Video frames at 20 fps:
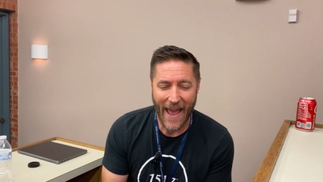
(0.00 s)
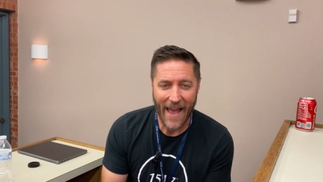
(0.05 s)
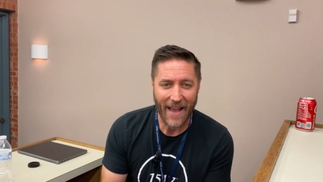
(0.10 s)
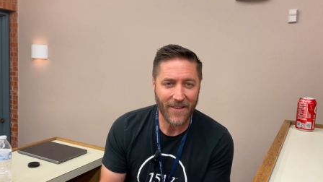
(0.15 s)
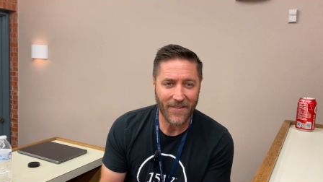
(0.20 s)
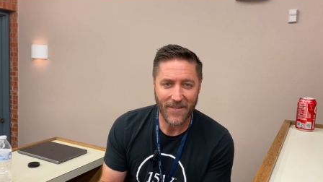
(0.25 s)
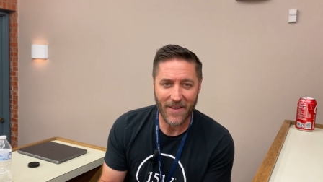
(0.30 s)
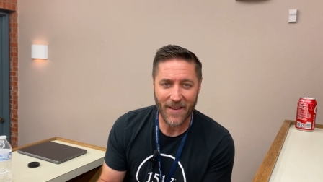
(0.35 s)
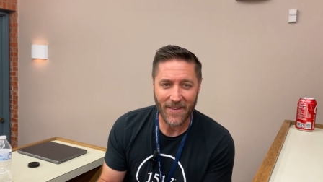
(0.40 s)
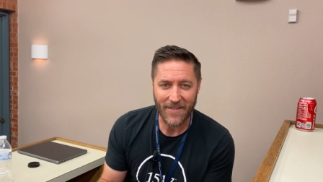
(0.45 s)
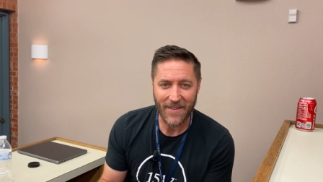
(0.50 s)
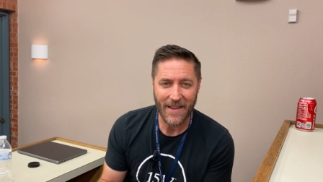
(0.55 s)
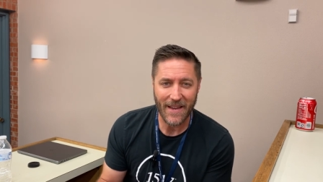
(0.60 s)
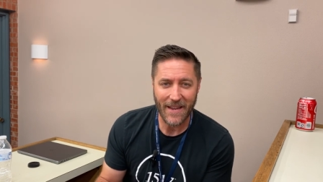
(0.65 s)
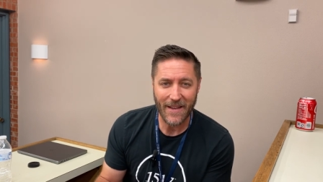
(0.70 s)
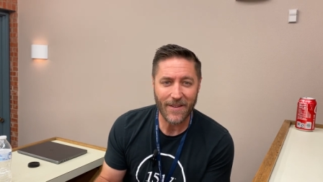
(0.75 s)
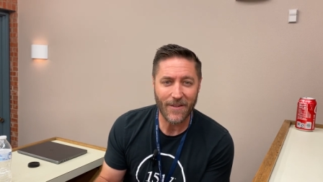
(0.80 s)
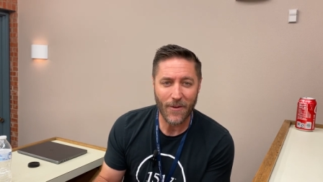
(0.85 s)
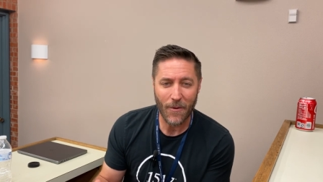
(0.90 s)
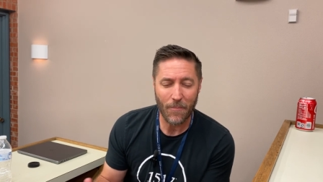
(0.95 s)
access
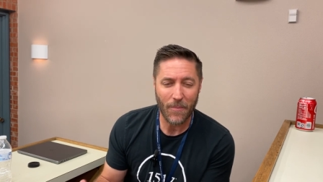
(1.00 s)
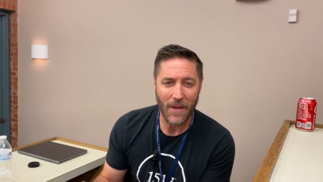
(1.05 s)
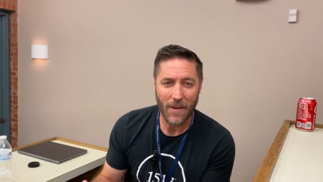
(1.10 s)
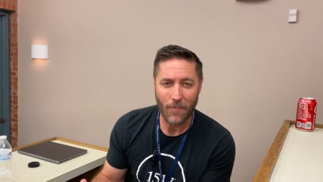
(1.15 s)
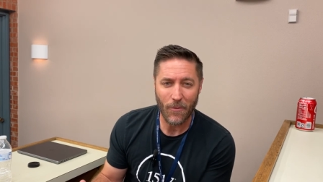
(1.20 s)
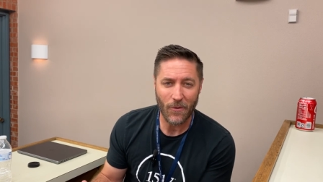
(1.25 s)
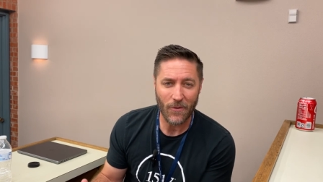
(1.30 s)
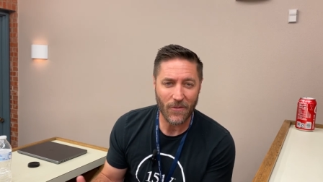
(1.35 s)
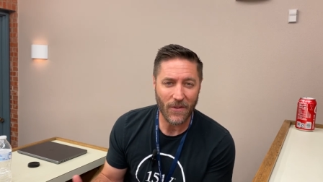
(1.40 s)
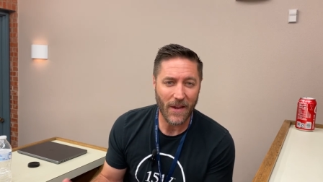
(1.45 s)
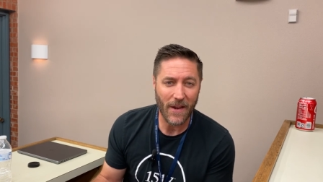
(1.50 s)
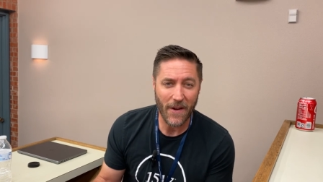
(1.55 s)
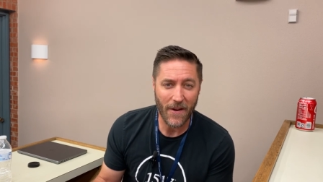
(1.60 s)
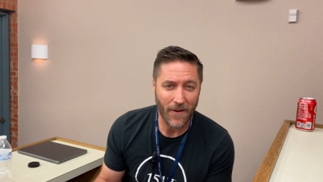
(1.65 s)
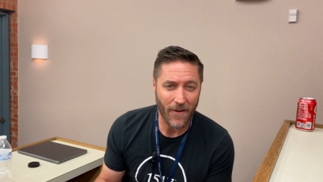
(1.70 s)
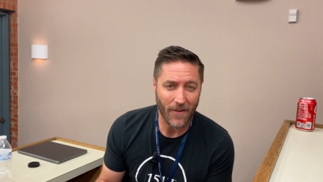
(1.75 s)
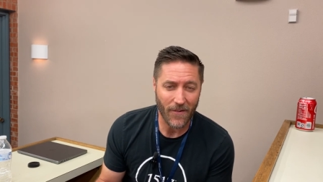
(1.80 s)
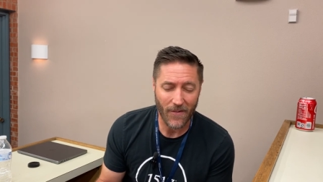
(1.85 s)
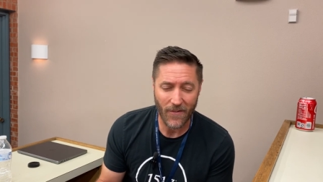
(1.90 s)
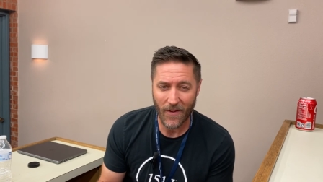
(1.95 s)
into people's
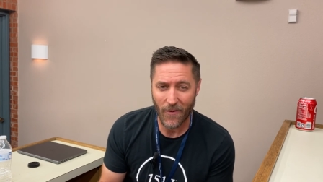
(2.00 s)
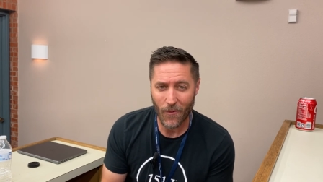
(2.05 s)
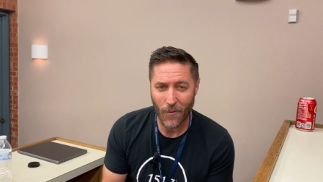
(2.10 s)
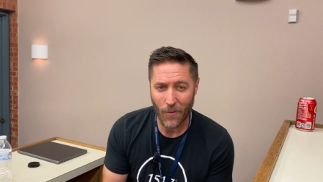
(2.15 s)
ears.